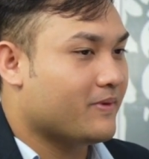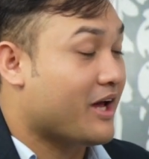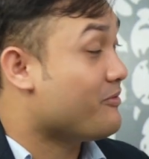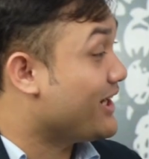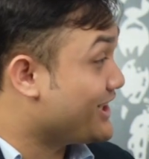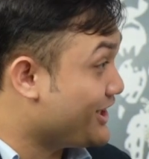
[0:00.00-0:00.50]

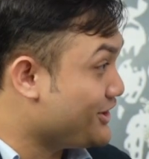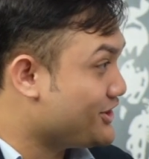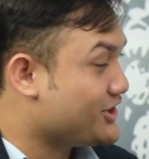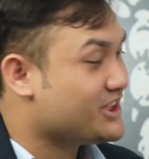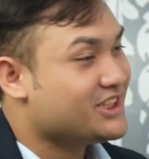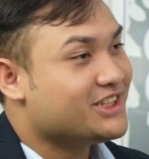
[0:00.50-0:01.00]

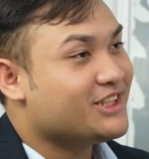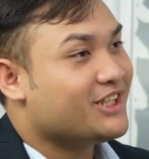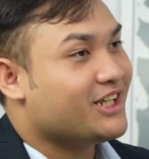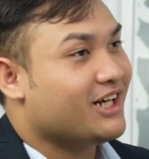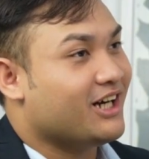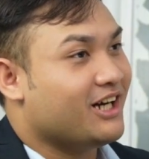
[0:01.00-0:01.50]
advantage,
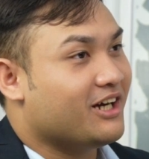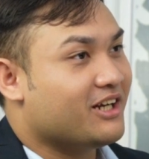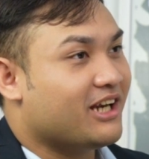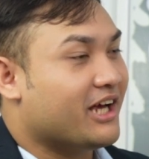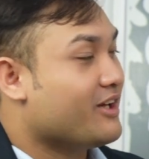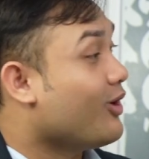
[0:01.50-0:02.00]

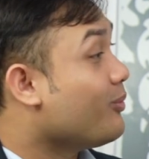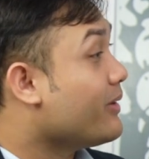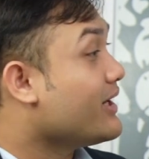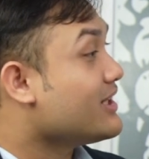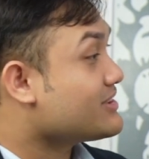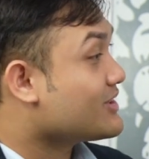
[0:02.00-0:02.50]
like
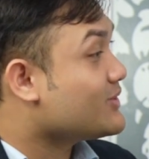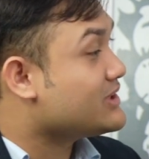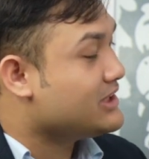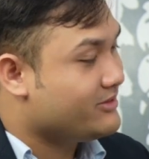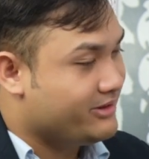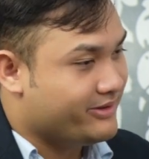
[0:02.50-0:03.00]
openness,
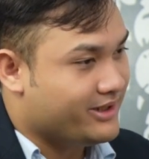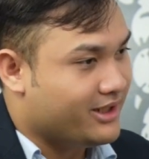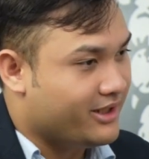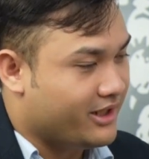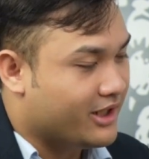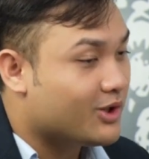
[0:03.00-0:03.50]

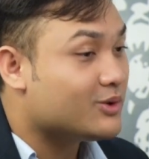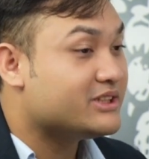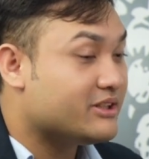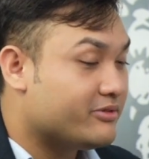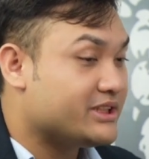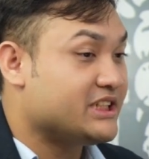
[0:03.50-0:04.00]

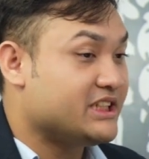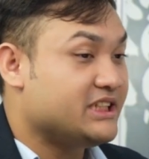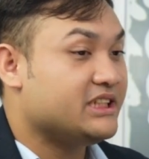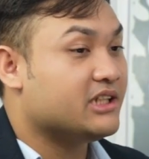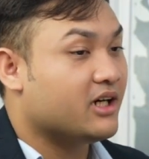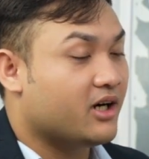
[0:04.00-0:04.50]

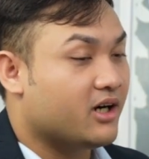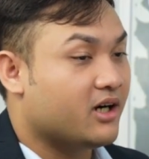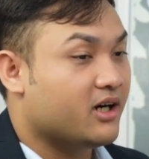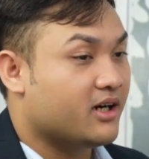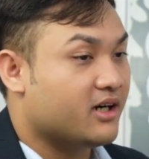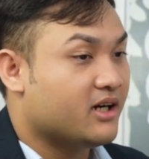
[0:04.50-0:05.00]
inclusivity,
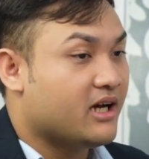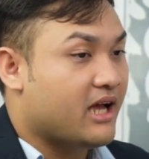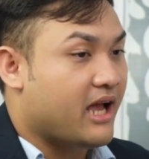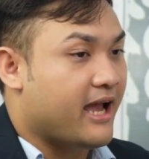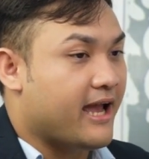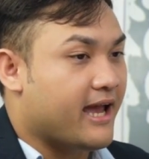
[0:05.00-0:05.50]

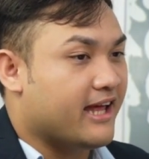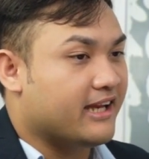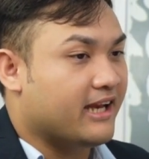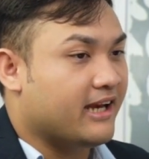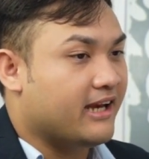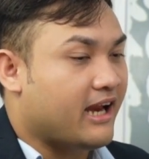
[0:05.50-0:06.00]

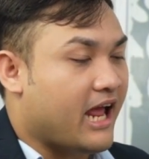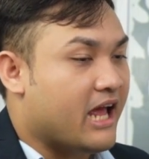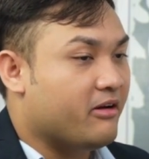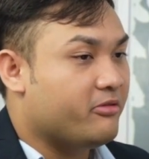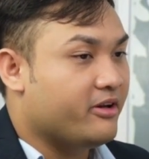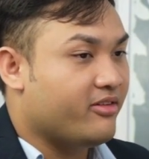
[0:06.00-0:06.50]
and
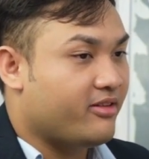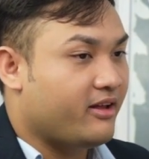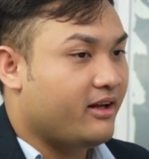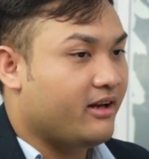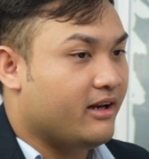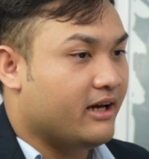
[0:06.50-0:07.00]

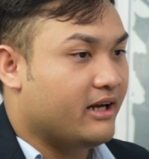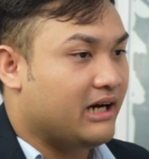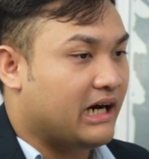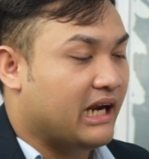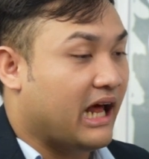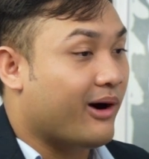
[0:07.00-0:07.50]
everything that
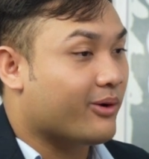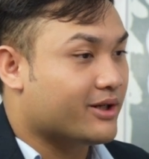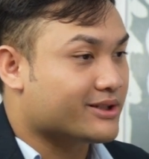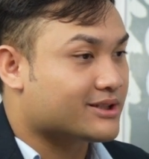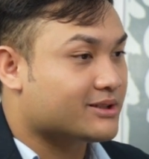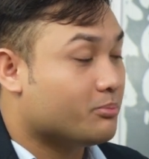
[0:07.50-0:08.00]
allowed
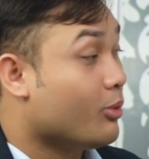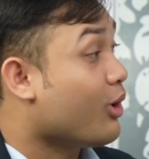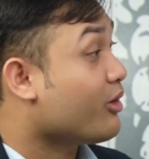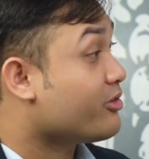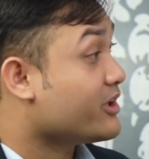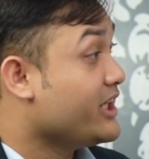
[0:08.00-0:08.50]
us
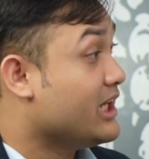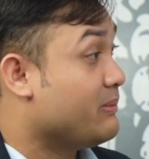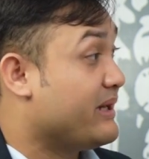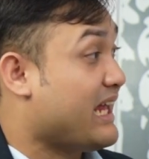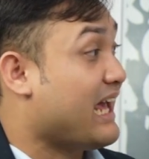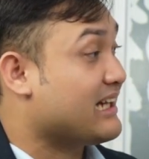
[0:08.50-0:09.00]
more freedom
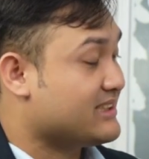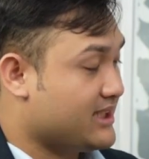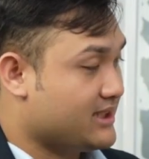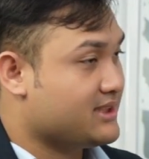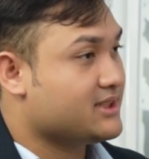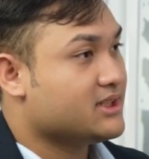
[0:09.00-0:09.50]
and
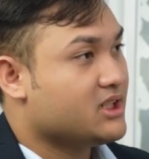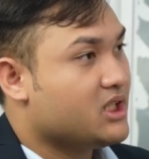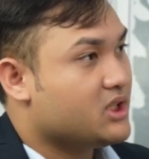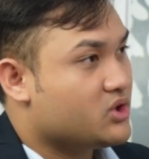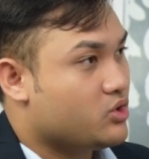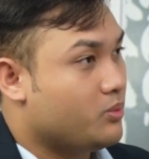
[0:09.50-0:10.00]
access
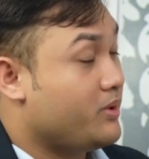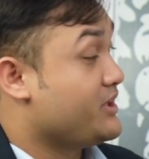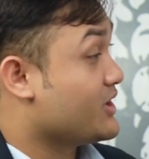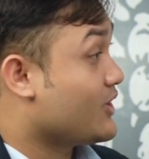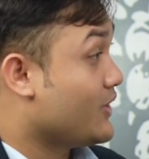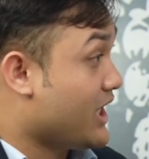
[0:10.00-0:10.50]
to
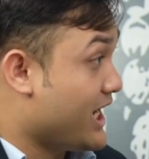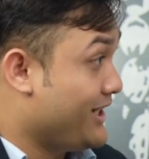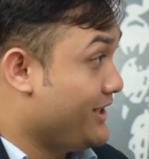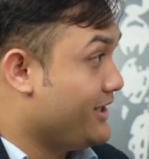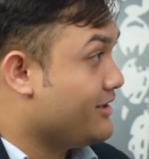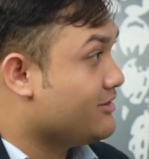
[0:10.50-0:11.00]
political
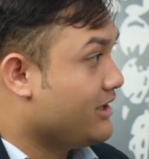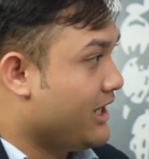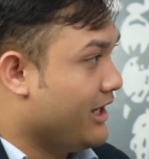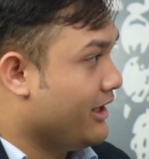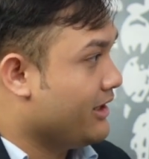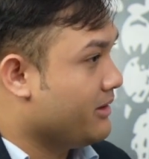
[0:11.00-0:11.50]
idea
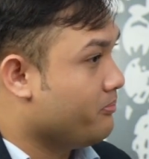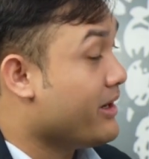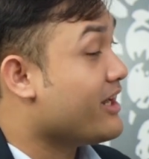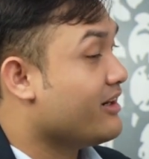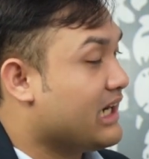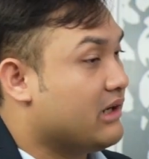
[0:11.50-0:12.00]
and
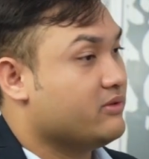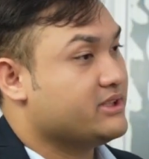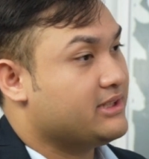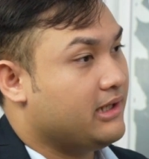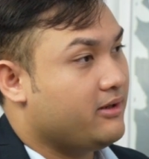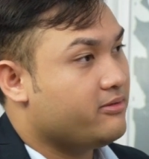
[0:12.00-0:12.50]
better
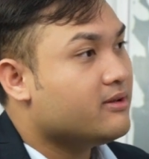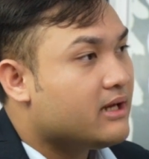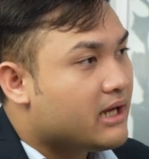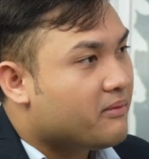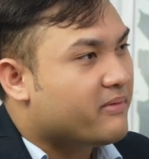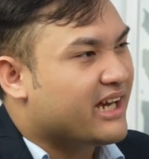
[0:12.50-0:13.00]
ourselves.
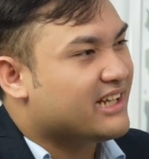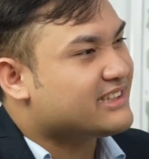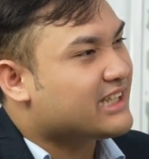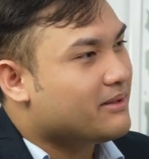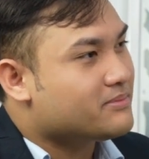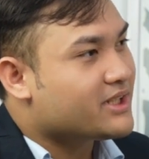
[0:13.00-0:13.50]
But at the
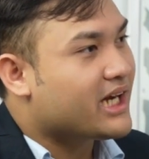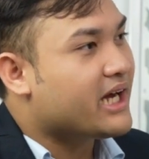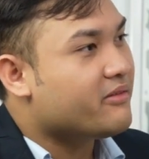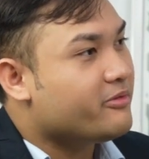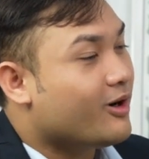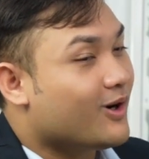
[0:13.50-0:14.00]
same
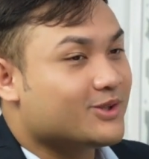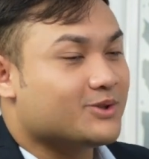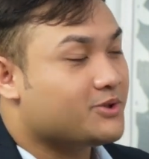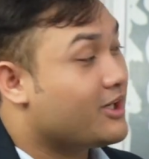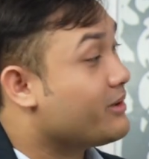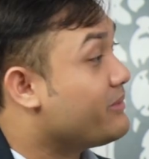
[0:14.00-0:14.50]
time, we
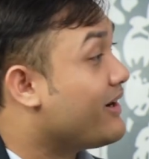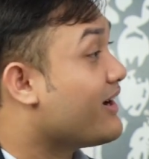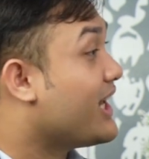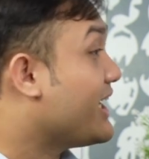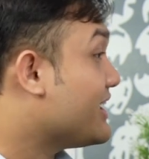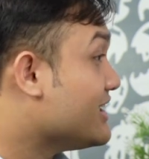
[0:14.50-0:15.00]
also talk
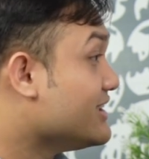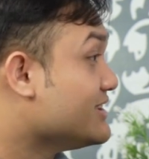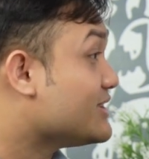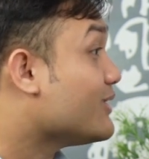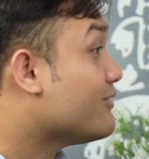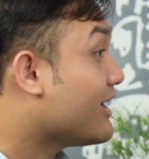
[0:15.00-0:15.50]
about like the
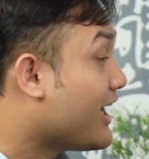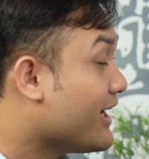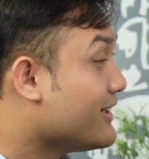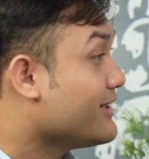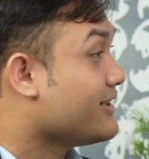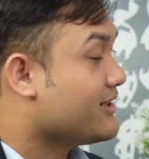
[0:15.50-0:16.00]
silver
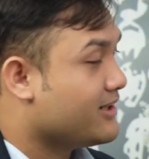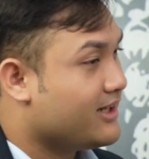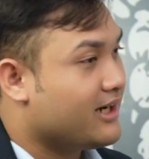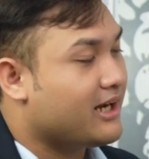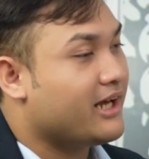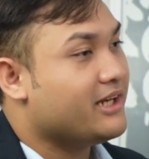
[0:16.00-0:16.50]
lining,
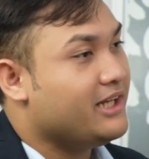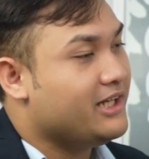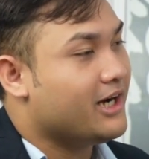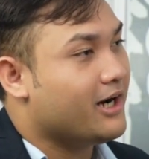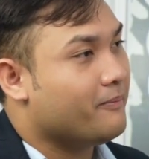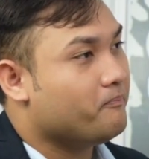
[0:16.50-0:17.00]
like
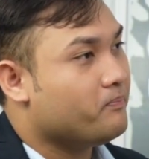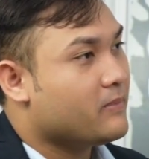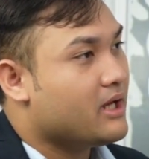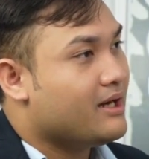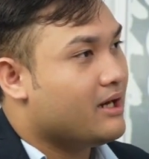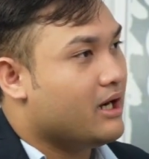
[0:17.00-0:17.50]
the
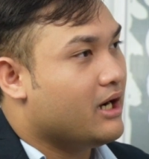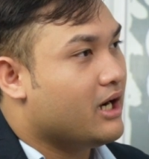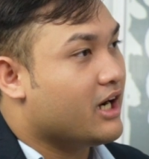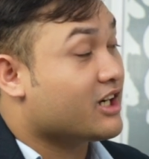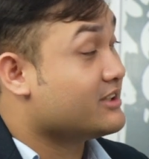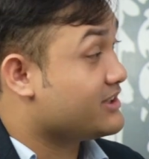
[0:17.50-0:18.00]

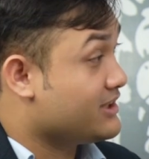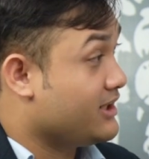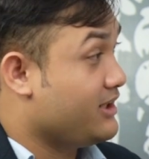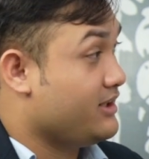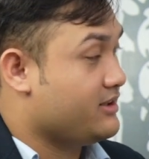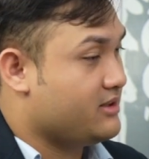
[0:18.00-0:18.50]

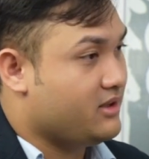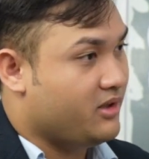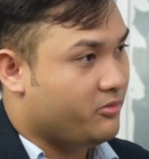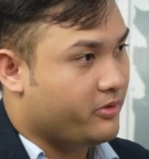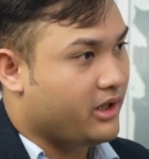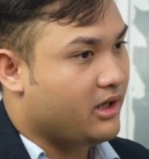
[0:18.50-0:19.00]
concern
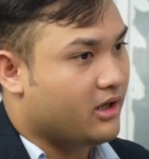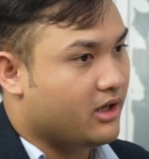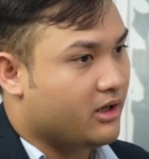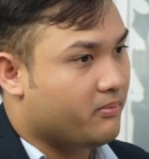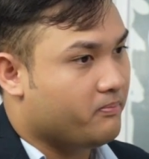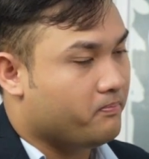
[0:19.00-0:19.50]
with
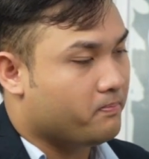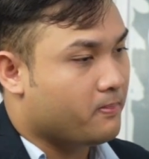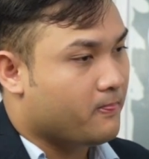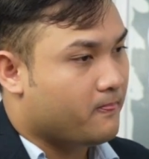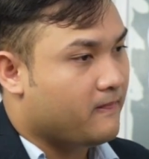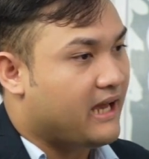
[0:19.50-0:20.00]

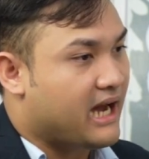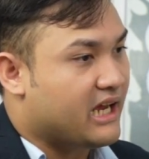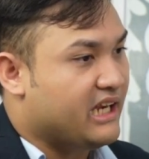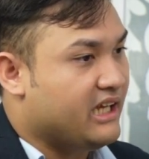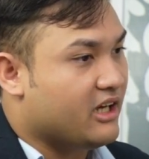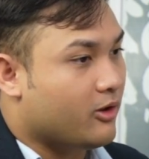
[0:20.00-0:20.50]
the
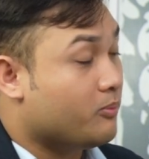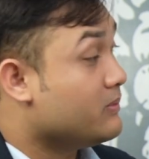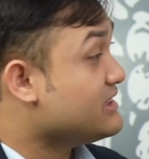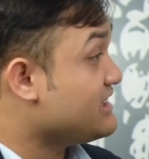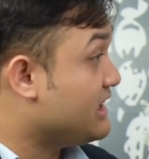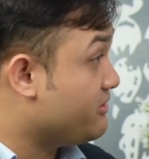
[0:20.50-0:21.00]
idea of
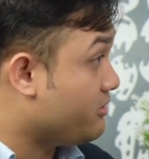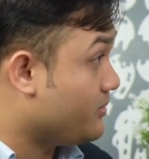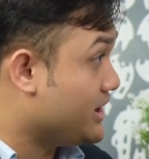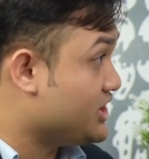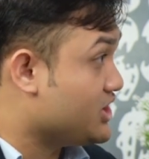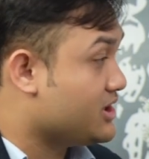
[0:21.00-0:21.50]

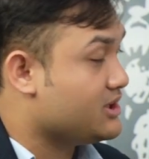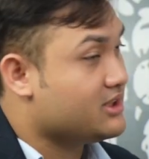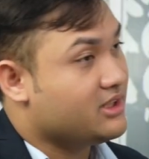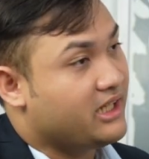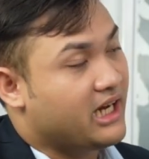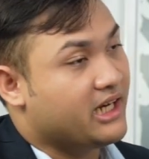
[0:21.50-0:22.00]
misinformation,
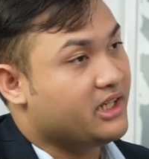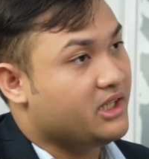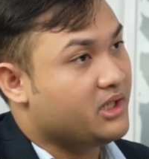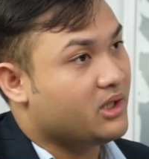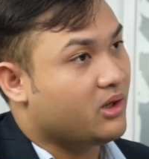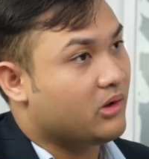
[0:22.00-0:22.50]
the
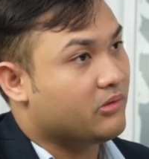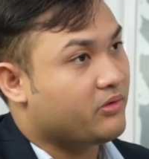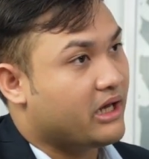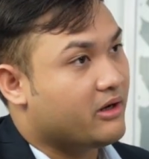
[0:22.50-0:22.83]
idea of